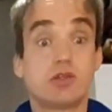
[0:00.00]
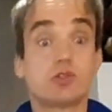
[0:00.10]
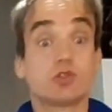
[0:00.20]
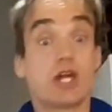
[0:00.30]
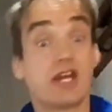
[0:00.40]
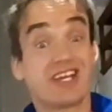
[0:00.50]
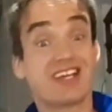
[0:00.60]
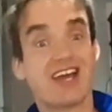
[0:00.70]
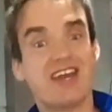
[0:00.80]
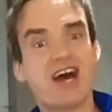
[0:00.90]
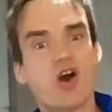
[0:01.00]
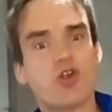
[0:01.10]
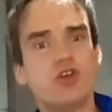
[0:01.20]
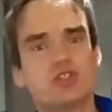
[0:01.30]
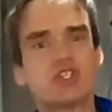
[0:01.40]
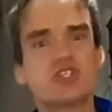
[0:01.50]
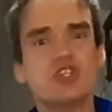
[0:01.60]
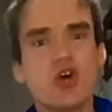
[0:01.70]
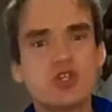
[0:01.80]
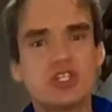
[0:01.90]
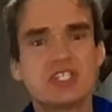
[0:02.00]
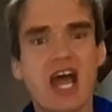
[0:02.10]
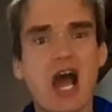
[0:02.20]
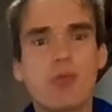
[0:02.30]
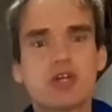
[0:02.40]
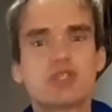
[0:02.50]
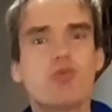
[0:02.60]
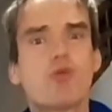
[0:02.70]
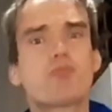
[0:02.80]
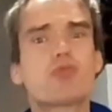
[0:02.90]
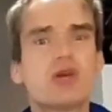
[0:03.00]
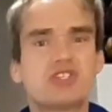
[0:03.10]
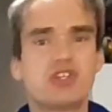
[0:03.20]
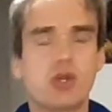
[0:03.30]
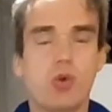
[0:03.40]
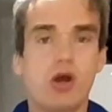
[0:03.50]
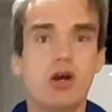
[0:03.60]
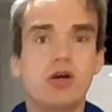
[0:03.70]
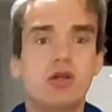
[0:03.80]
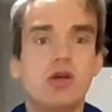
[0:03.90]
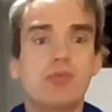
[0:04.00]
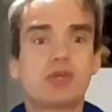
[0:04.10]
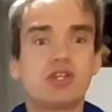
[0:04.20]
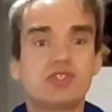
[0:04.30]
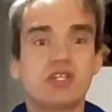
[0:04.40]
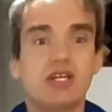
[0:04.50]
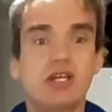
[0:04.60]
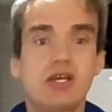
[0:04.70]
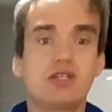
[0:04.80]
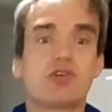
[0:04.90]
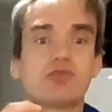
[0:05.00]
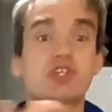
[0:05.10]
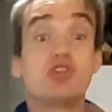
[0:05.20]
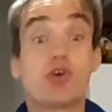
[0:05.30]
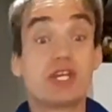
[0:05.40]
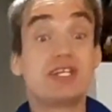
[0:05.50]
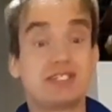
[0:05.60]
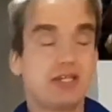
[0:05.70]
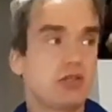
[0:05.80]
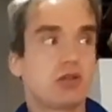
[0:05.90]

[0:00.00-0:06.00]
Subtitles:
Standing. Now, just notice how much more present you are, because it's obviously not easy.